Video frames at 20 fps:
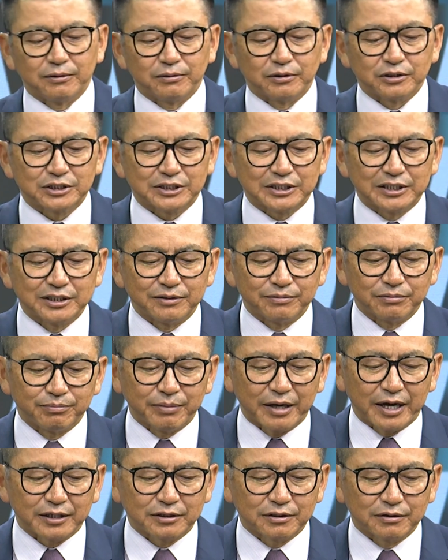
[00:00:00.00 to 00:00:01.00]
still
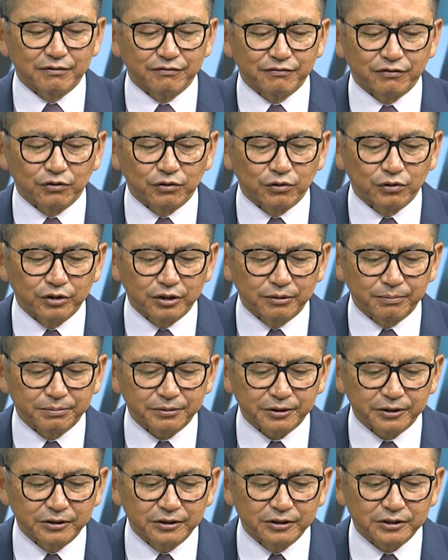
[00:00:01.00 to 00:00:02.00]
bad for
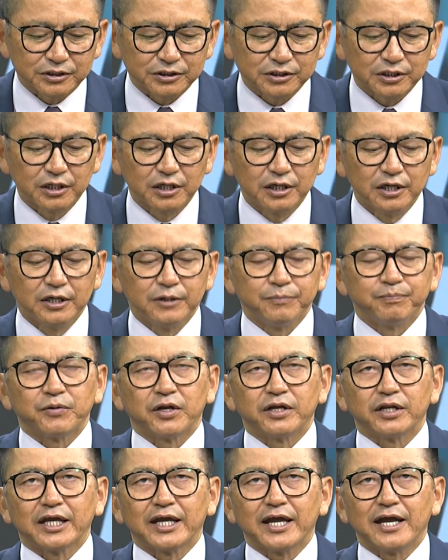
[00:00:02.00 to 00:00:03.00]
employees.
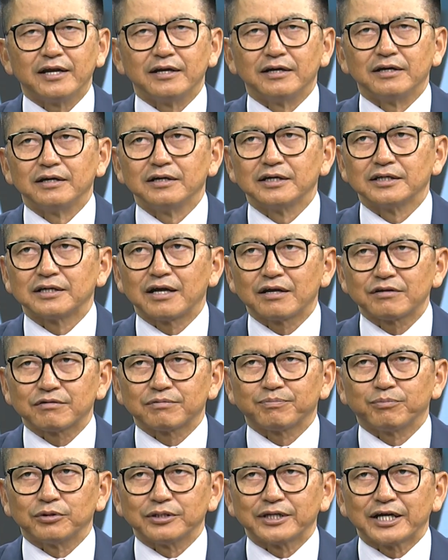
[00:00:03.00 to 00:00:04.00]
And again,
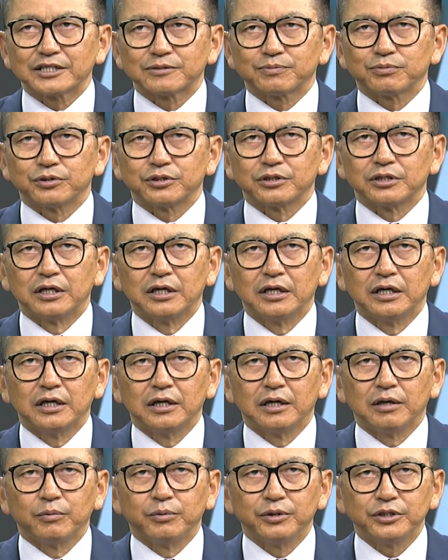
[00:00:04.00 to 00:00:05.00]
last point,
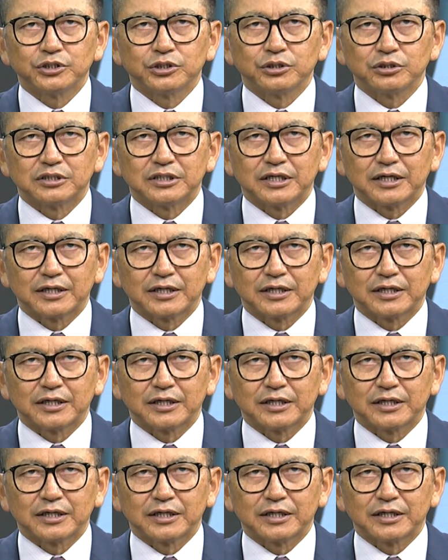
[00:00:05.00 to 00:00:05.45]
we should